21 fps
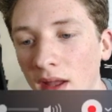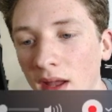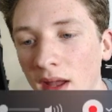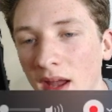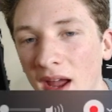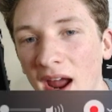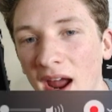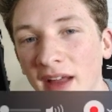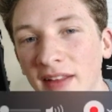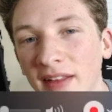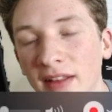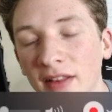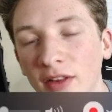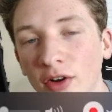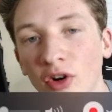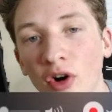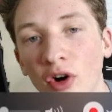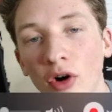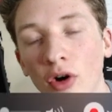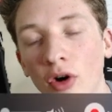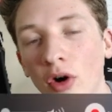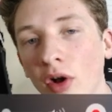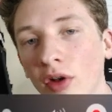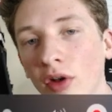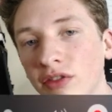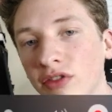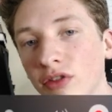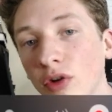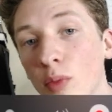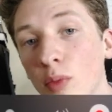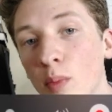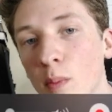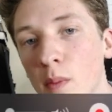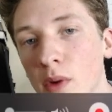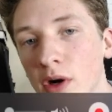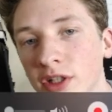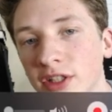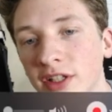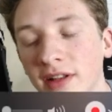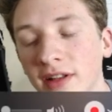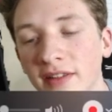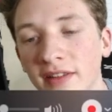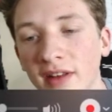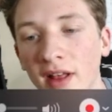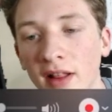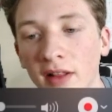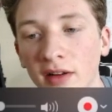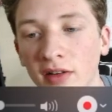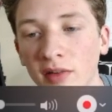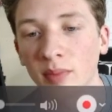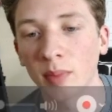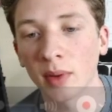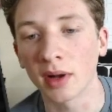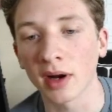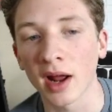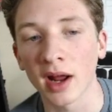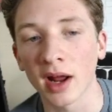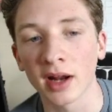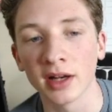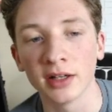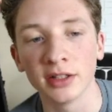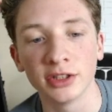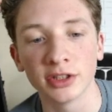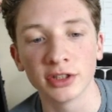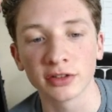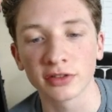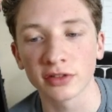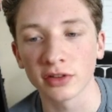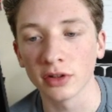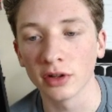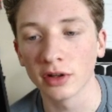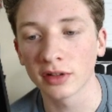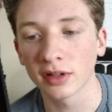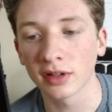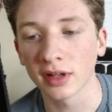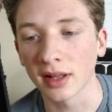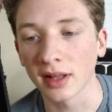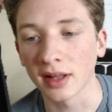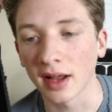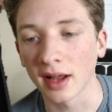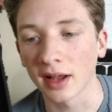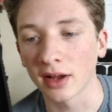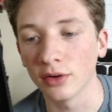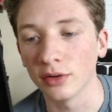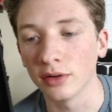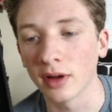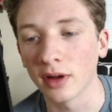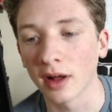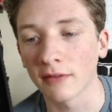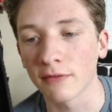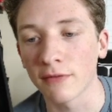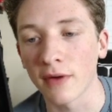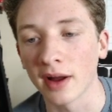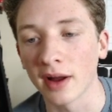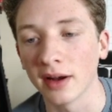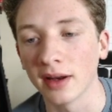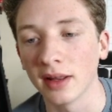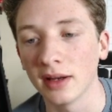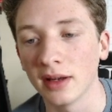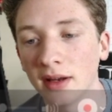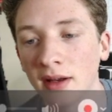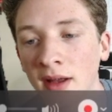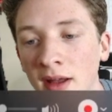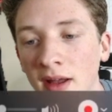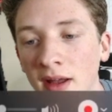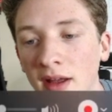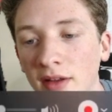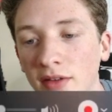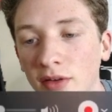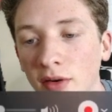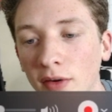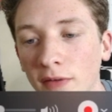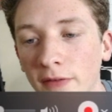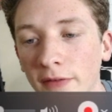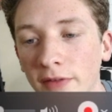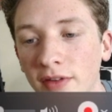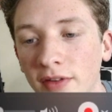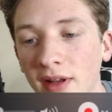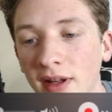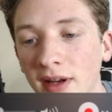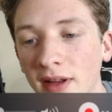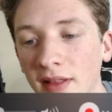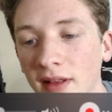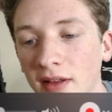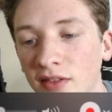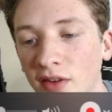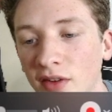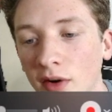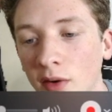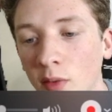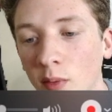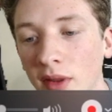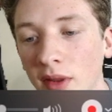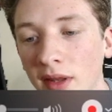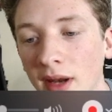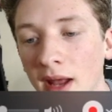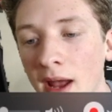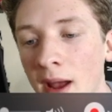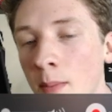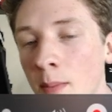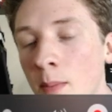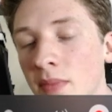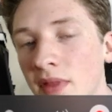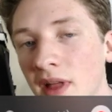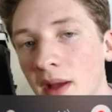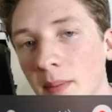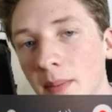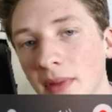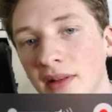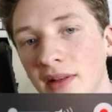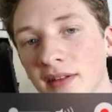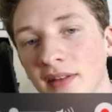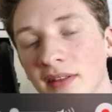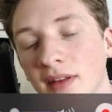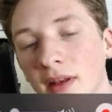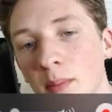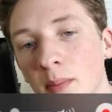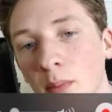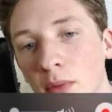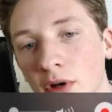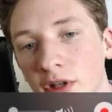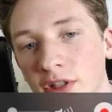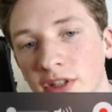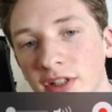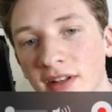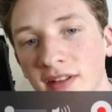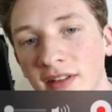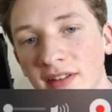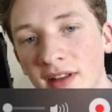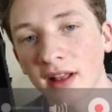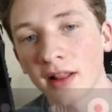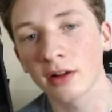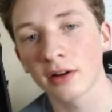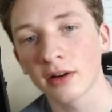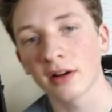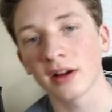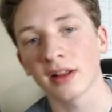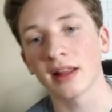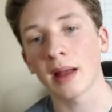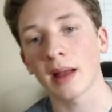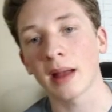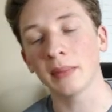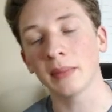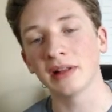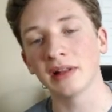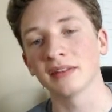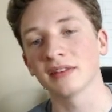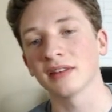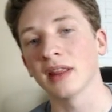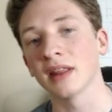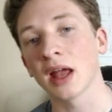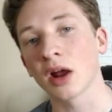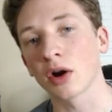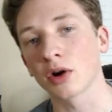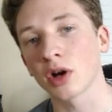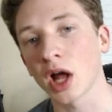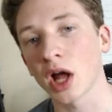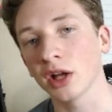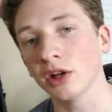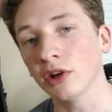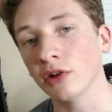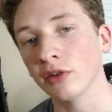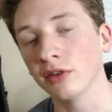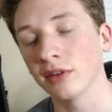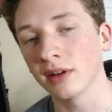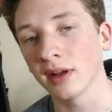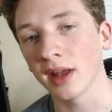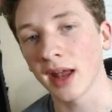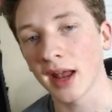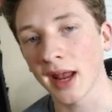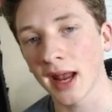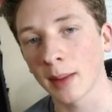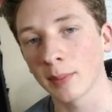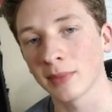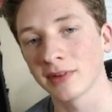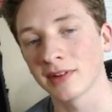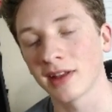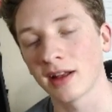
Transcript: And then there are also merchant sellers, but I just looked and I could not find any. So if you see anything starting with an M, that means it's a merchant seller, and that means they are not using Amazon